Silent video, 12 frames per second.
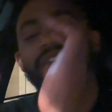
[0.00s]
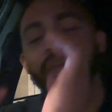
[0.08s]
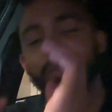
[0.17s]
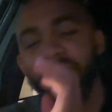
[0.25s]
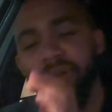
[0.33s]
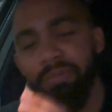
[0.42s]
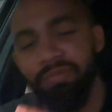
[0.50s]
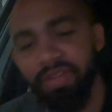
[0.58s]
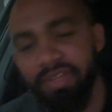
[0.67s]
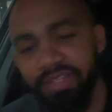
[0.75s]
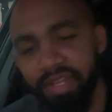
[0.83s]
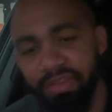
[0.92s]
like pump
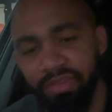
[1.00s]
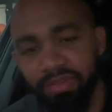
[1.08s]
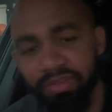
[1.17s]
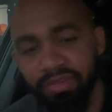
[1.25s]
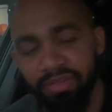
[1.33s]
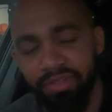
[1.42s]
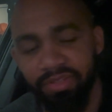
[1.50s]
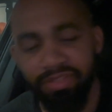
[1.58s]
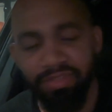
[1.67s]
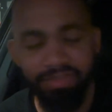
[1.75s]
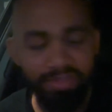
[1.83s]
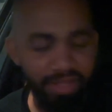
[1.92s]
fakes at the
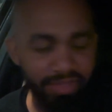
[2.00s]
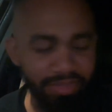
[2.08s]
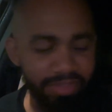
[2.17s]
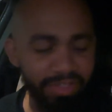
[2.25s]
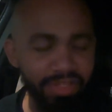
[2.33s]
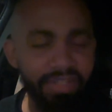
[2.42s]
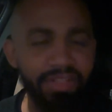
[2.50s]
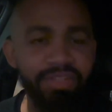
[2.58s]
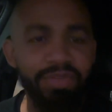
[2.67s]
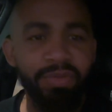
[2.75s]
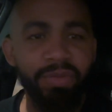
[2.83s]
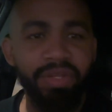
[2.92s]

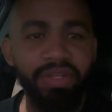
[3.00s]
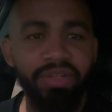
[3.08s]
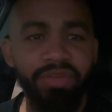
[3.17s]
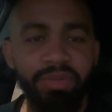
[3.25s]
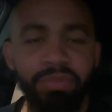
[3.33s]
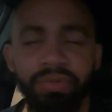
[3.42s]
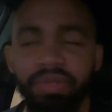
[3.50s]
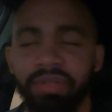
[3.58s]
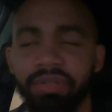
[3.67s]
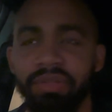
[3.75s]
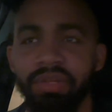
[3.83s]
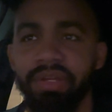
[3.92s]
wing, the 3-point
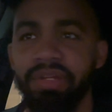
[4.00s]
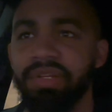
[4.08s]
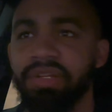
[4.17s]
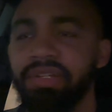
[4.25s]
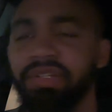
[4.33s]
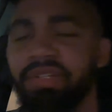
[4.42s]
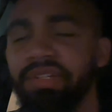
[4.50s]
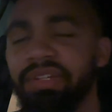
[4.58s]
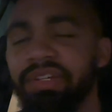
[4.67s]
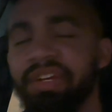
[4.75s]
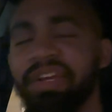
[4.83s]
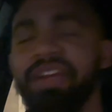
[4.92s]
line,
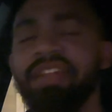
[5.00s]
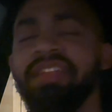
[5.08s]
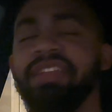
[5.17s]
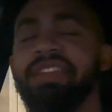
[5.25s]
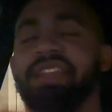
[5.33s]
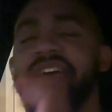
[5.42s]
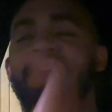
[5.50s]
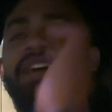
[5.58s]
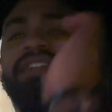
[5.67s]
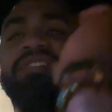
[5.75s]
and then at